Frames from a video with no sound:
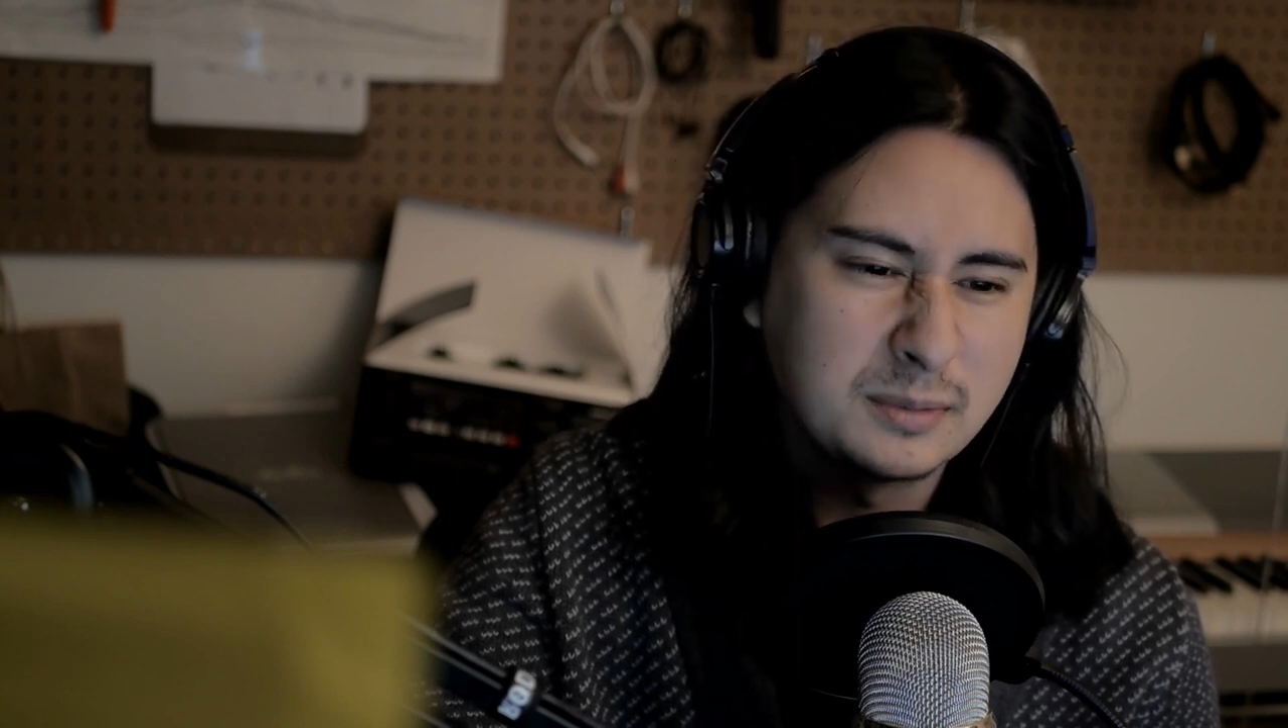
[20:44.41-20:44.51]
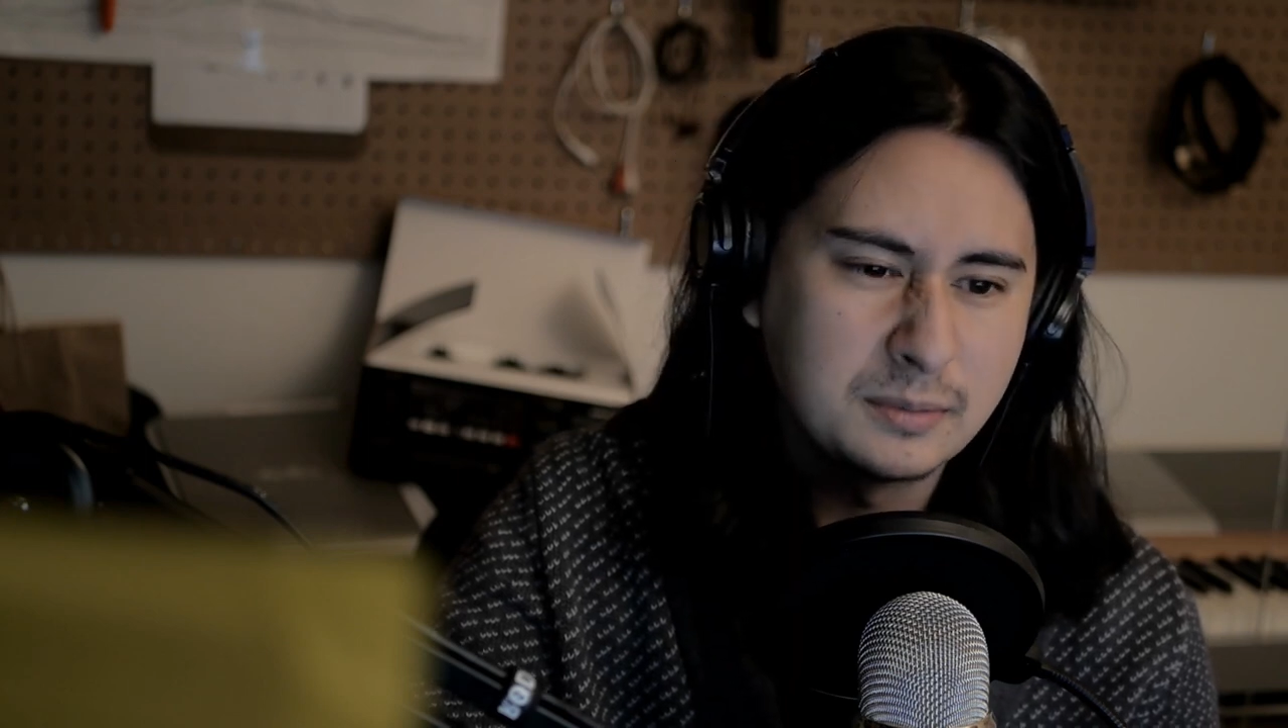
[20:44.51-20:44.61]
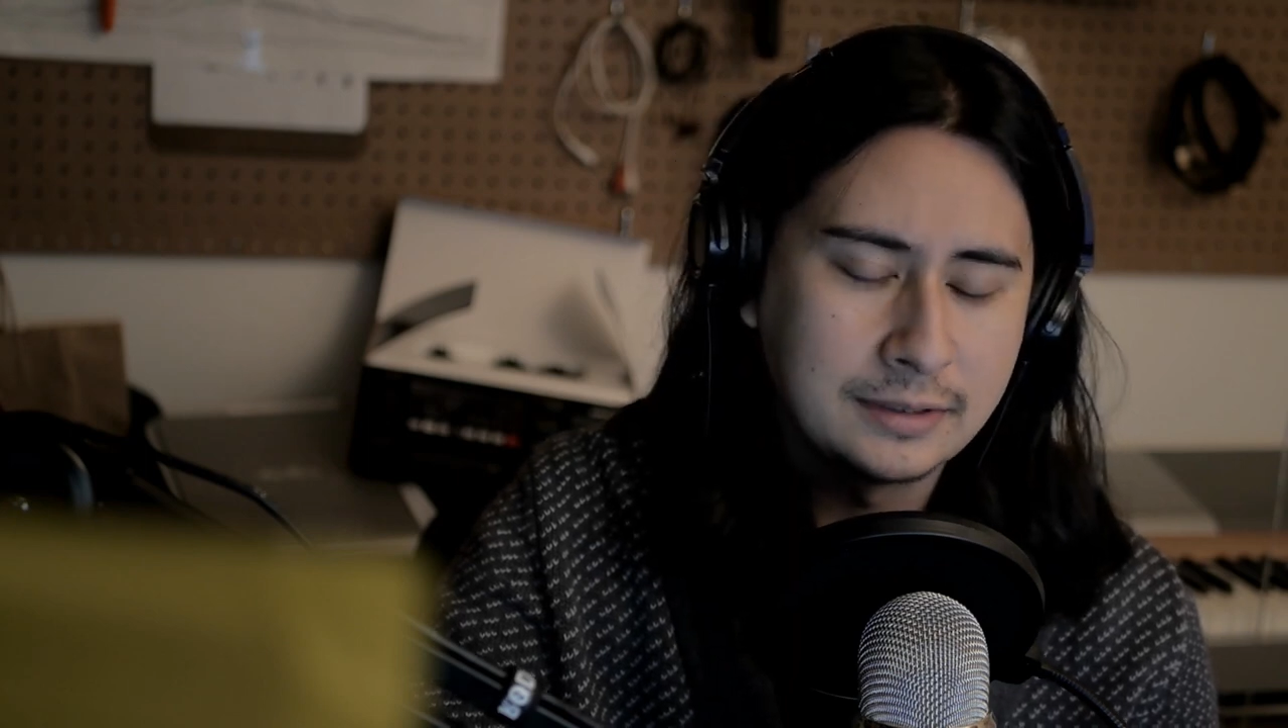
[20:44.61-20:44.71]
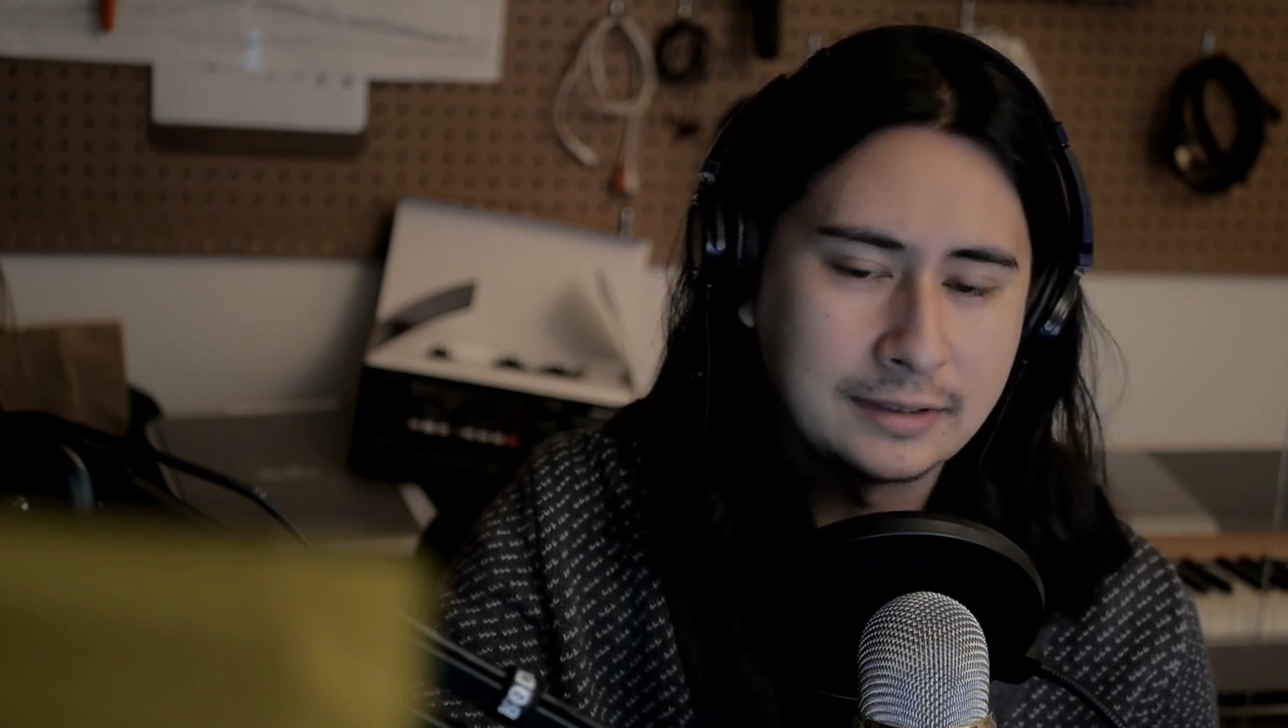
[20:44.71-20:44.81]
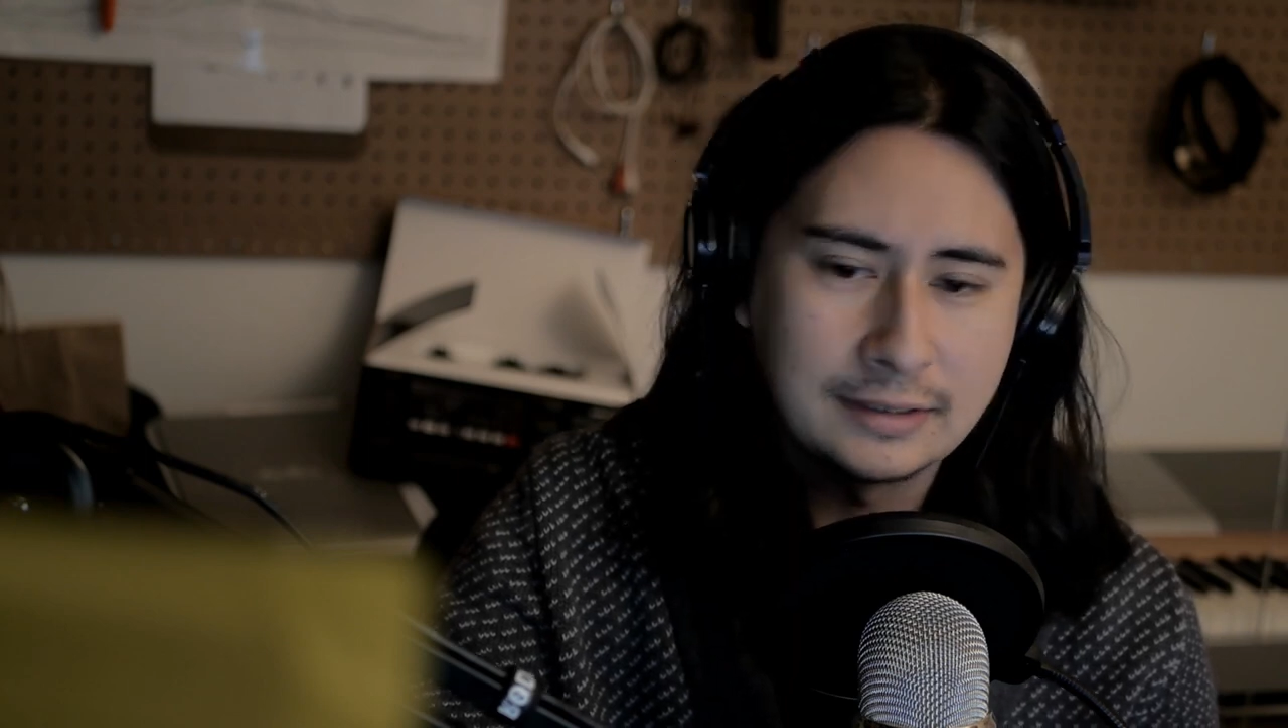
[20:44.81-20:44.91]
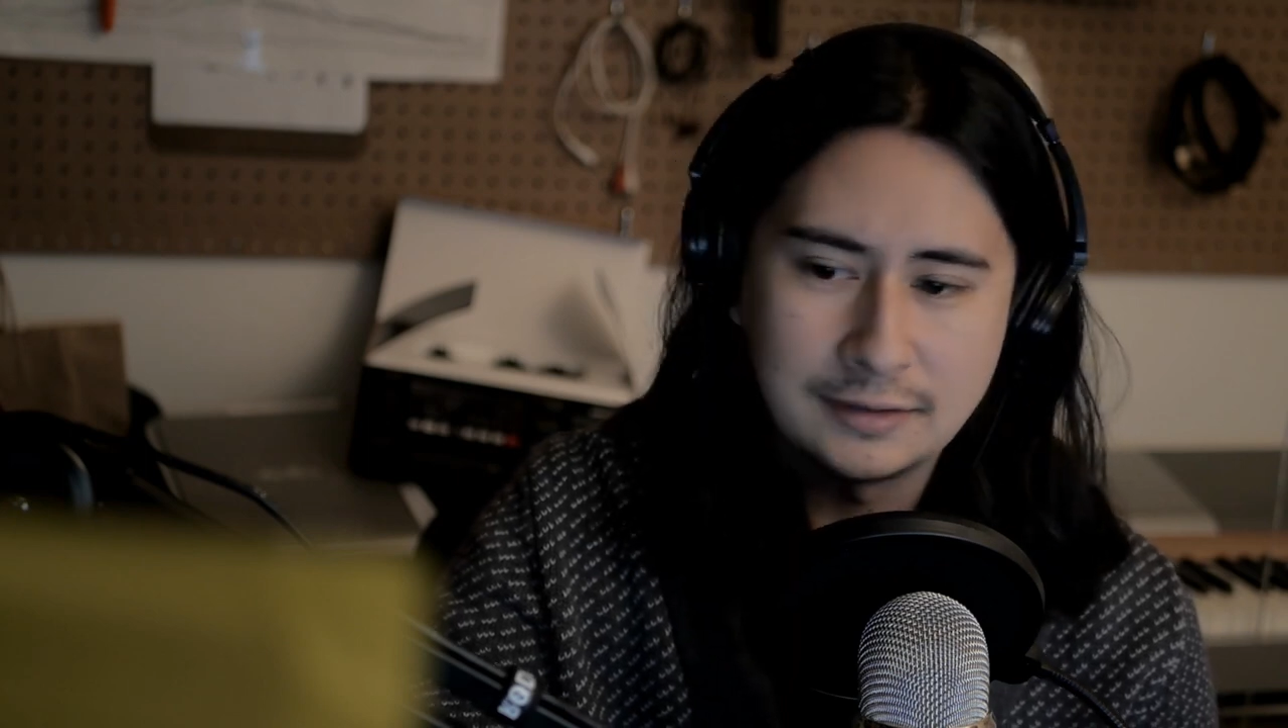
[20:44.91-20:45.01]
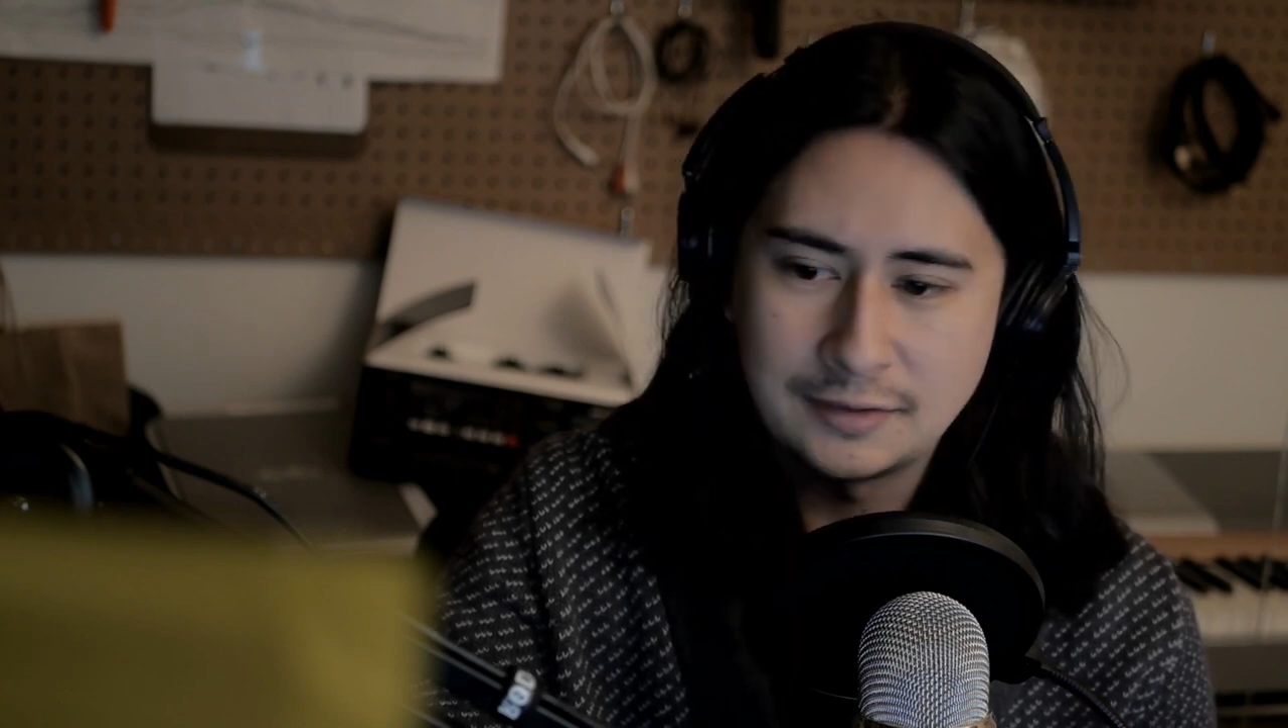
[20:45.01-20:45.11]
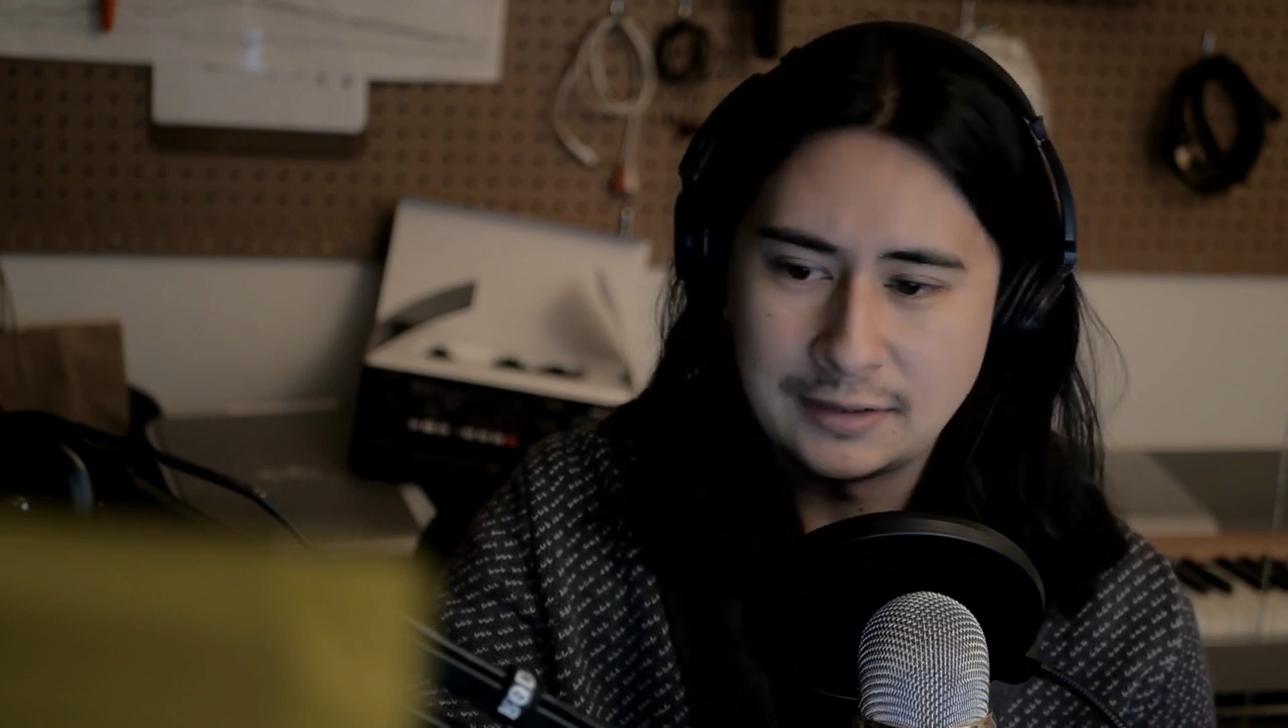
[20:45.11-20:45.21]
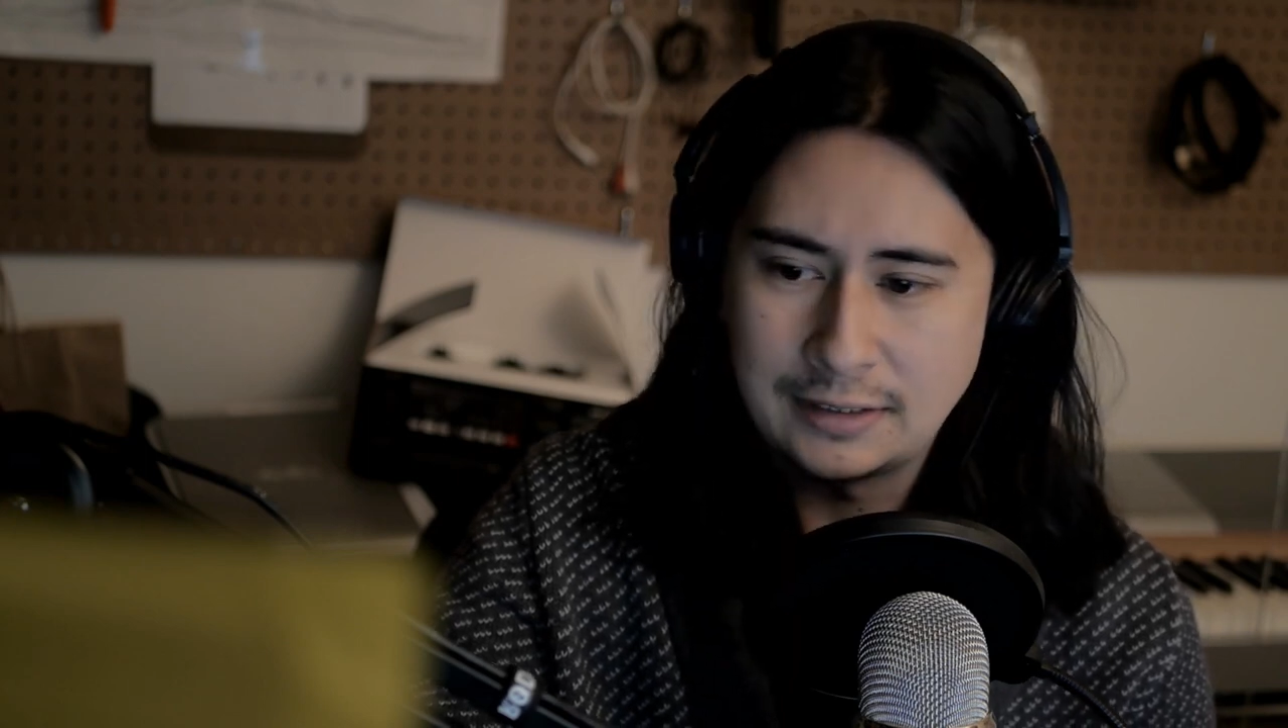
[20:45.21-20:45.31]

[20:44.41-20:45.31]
with this